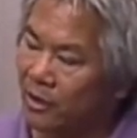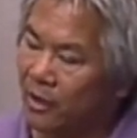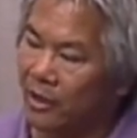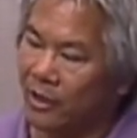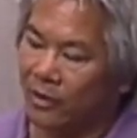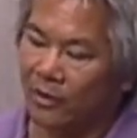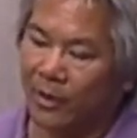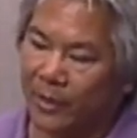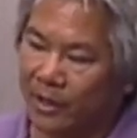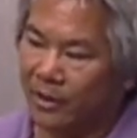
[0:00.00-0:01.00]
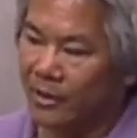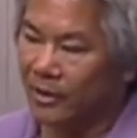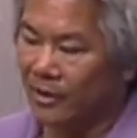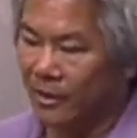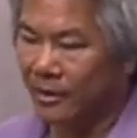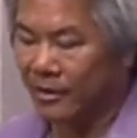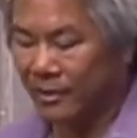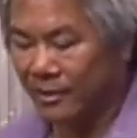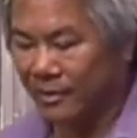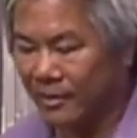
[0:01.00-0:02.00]
you know, I mean
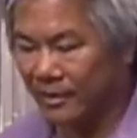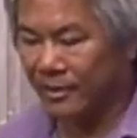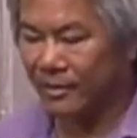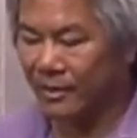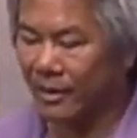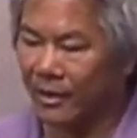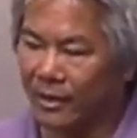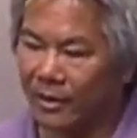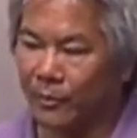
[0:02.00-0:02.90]
uh,